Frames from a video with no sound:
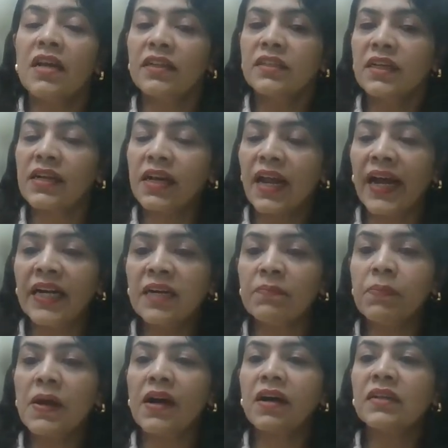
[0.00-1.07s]
the glide
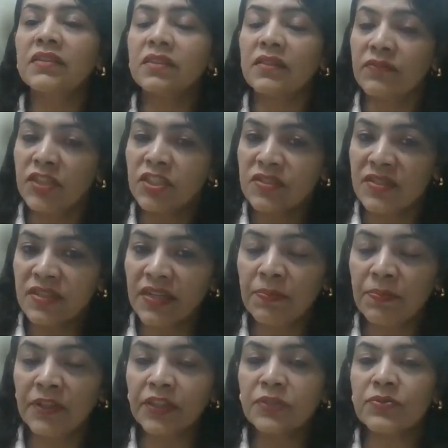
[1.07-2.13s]
path, which is
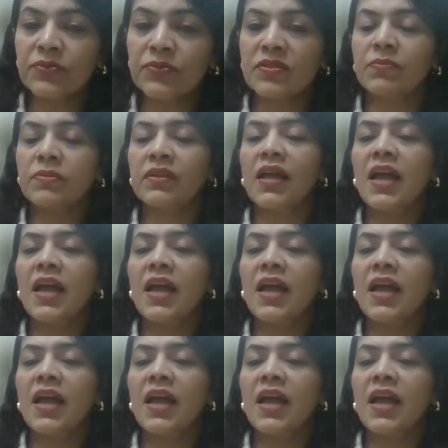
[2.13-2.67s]
reproducible,